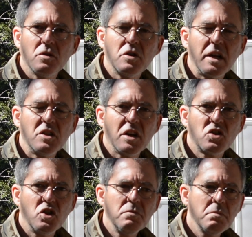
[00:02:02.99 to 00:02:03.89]
on your
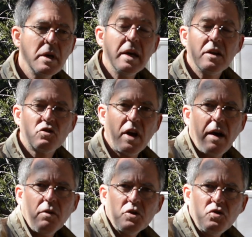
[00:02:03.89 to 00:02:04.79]
digestion,
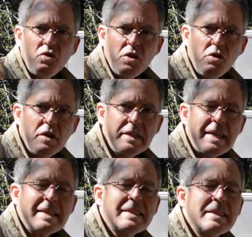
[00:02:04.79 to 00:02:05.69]
travels through your
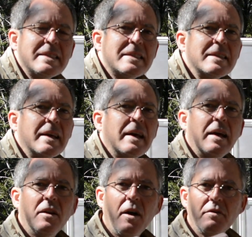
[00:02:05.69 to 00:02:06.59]
intestines,
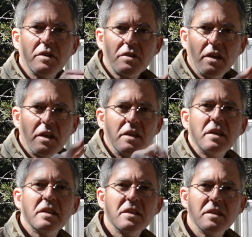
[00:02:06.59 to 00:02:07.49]
and obviously
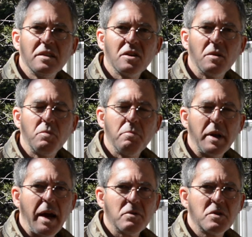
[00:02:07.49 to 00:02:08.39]
you're going to poop
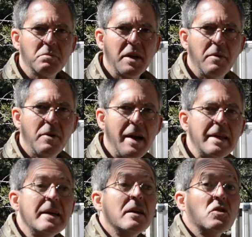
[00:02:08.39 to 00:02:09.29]
it out sometime, right?
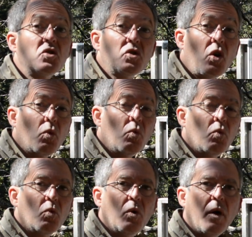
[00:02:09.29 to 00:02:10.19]
So
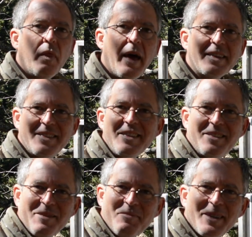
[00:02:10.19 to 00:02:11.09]
that
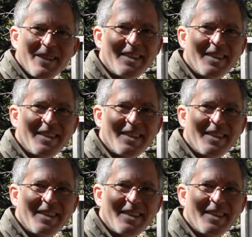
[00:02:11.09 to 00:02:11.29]
system